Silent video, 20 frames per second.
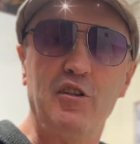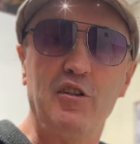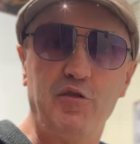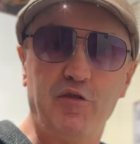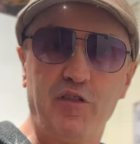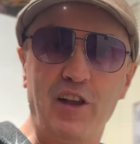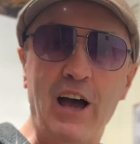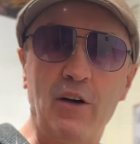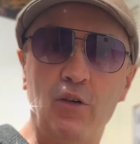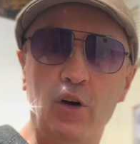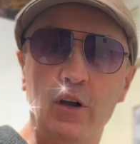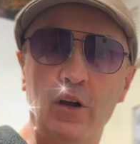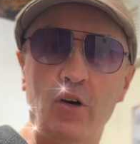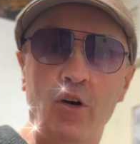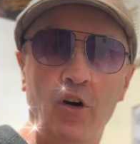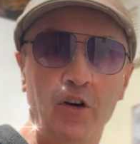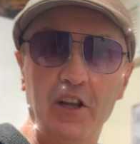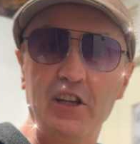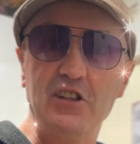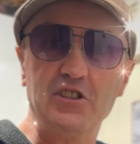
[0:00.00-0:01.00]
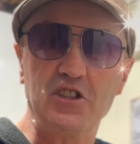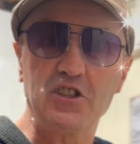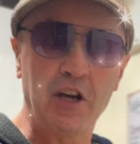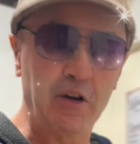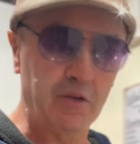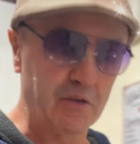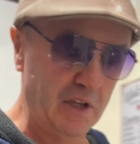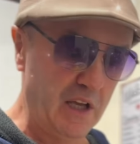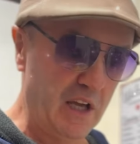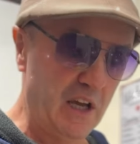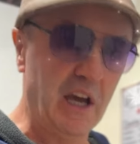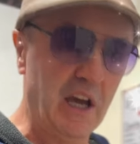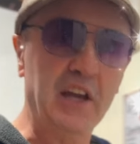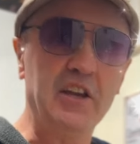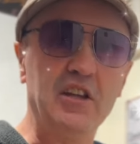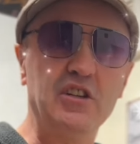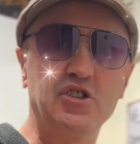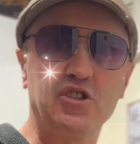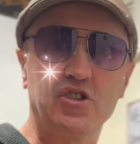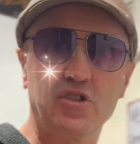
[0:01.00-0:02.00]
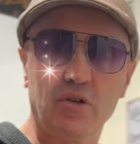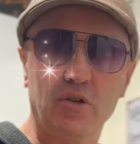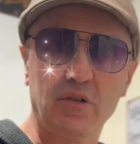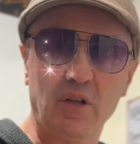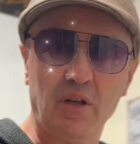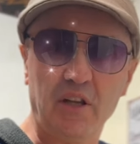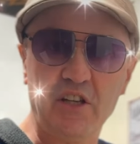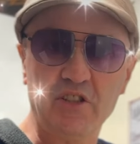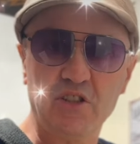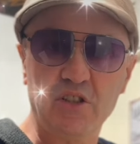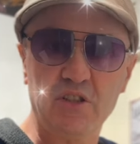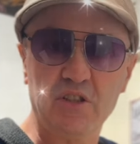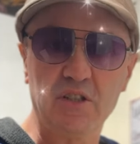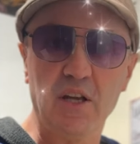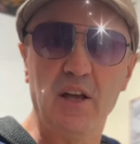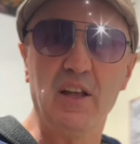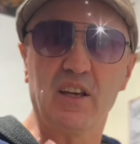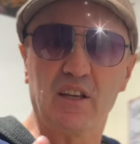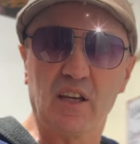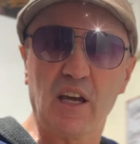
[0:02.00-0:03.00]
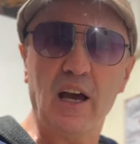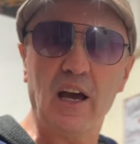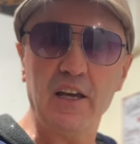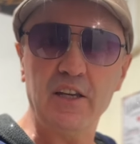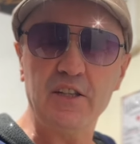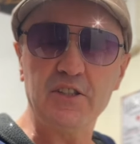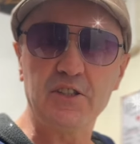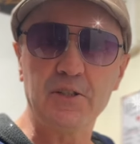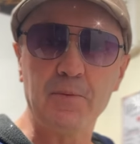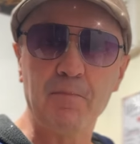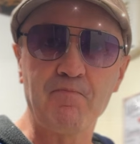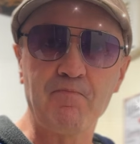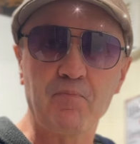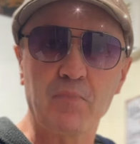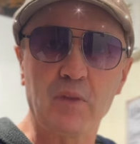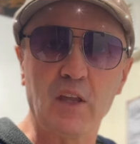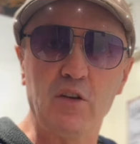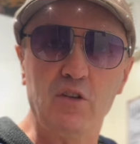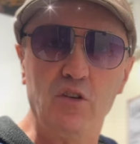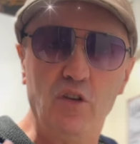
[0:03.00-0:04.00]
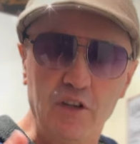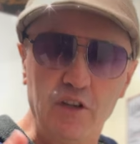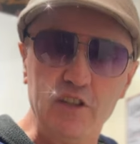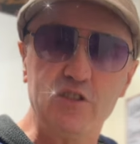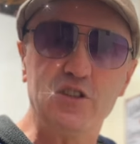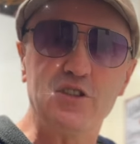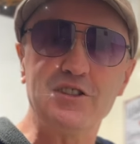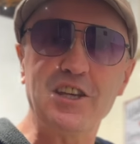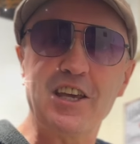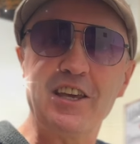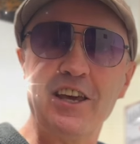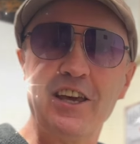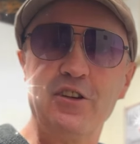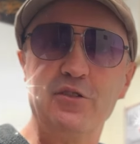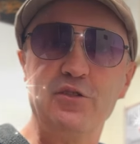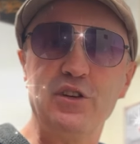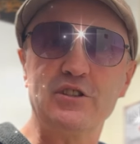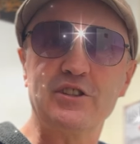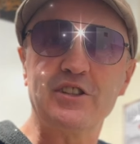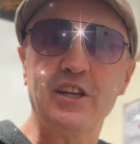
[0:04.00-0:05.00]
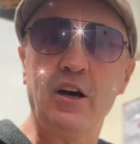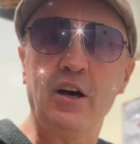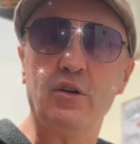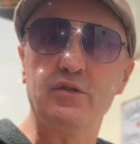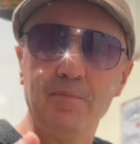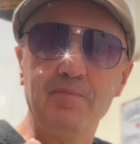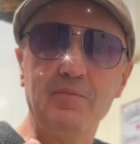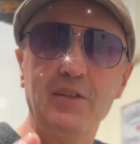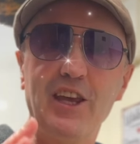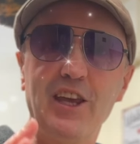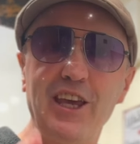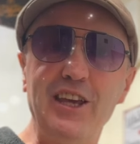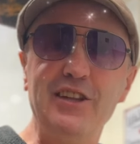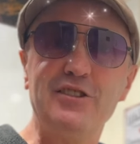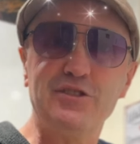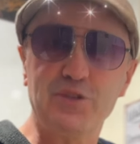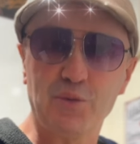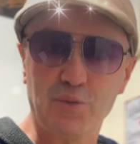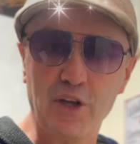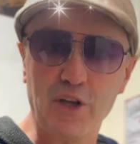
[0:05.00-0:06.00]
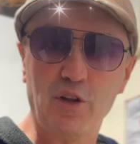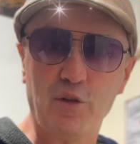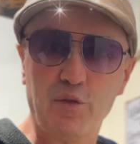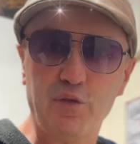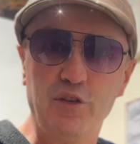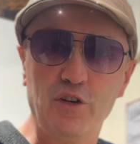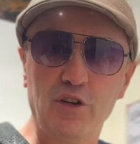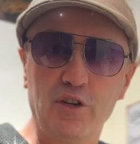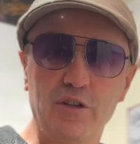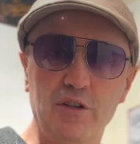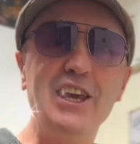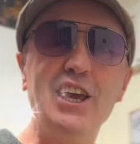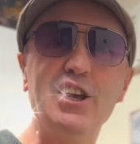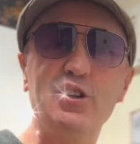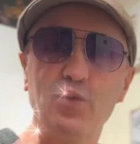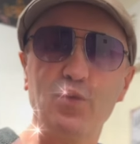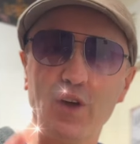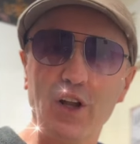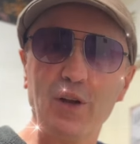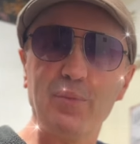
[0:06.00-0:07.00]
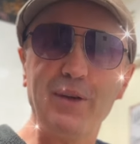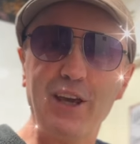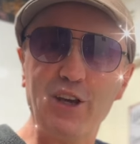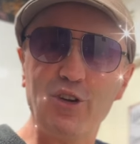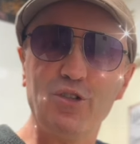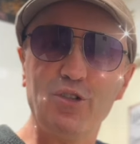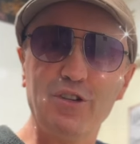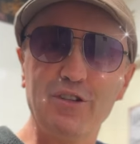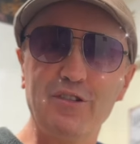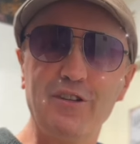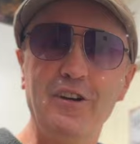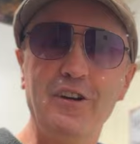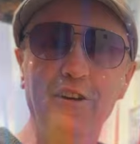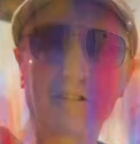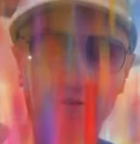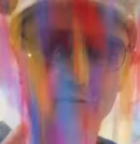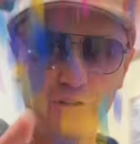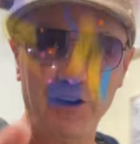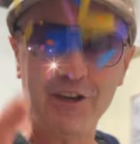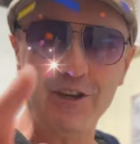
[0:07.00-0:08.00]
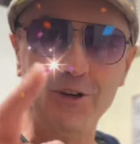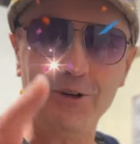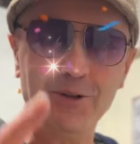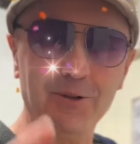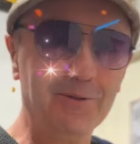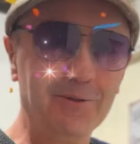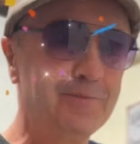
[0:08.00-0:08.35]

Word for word: flour on its own, and it's so delicious. Guys, you need to take care of yourselves. Eat real food. It will be good for you.